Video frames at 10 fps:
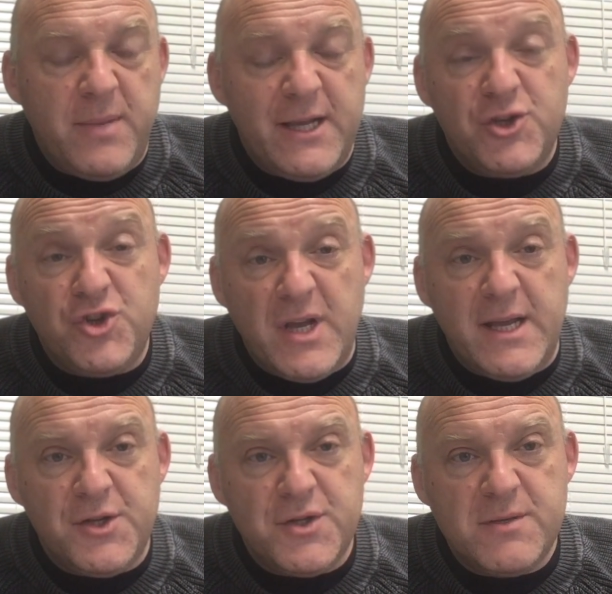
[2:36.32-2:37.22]
pitch
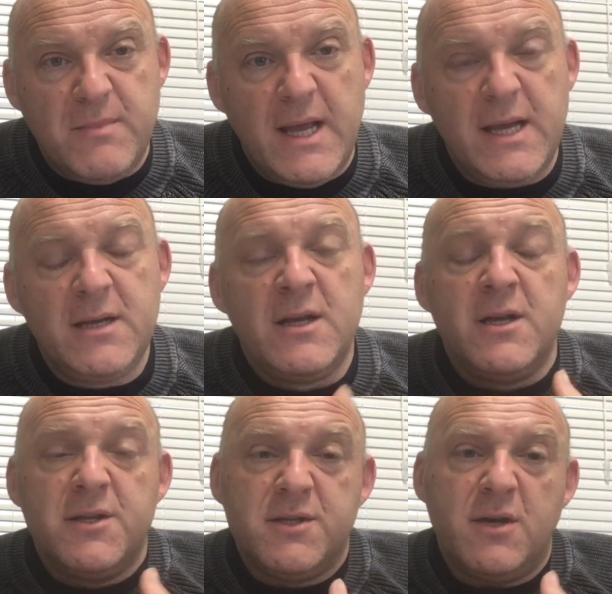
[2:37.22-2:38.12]
change is made.
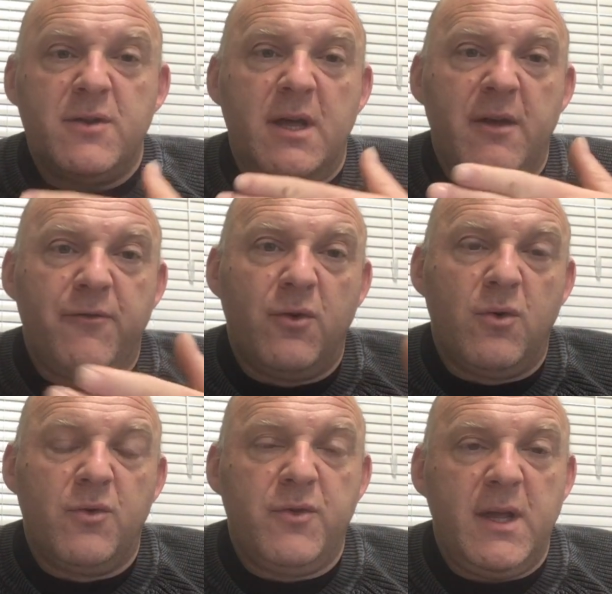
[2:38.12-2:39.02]
So
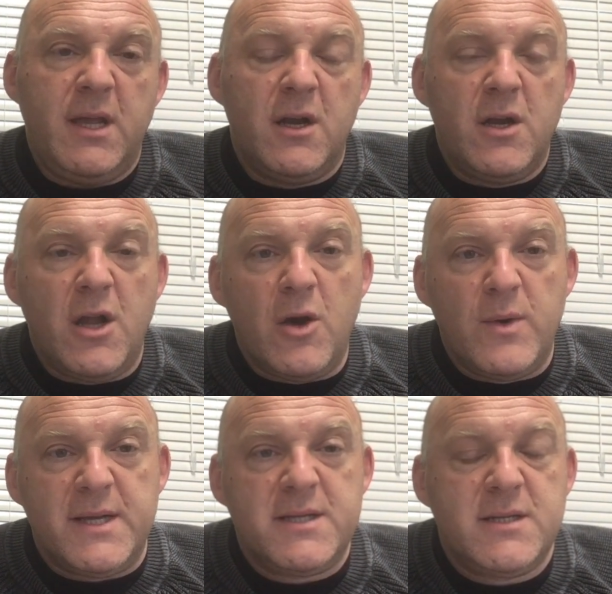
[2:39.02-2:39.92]
therefore, the
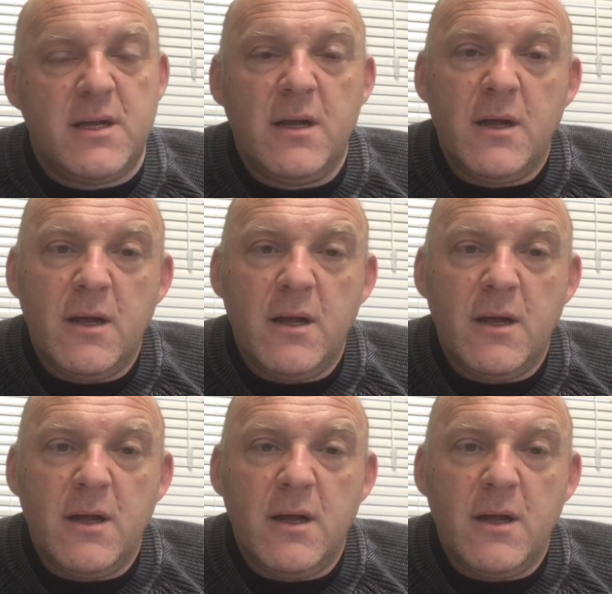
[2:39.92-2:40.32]
lowest